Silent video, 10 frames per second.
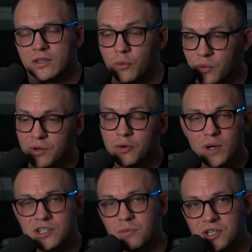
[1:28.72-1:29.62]
real
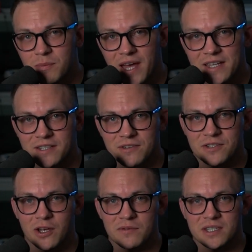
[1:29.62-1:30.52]
question we should be asking
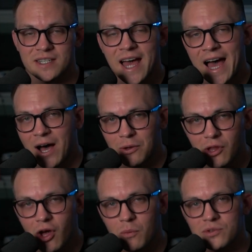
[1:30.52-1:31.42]
ourselves is how
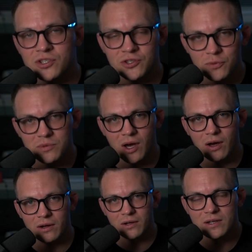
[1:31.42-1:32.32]
long will Snoop
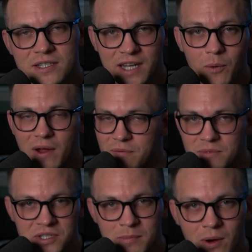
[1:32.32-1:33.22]
Dogg stay away
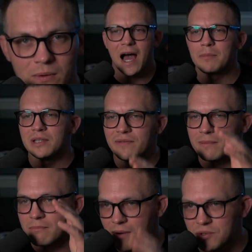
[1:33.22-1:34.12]
from the smoke? I believe
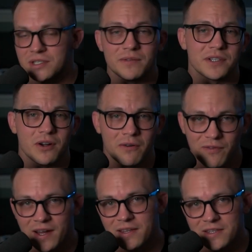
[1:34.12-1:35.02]
that most of us are
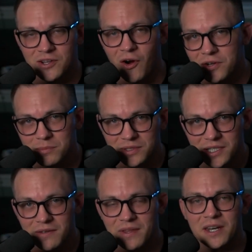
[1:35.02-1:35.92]
finding this hard to
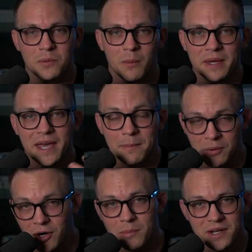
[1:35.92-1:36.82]
believe that it will be a
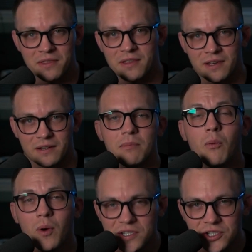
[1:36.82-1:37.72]
permanent thing.
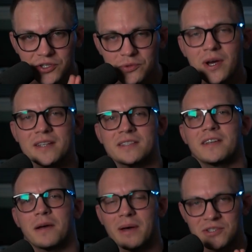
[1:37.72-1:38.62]
But what do you guys
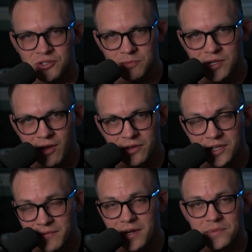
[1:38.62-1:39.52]
think about Snoop
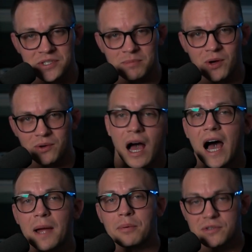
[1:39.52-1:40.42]
Dogg giving up the smoke?
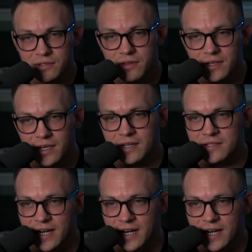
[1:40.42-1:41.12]
I personally think it is an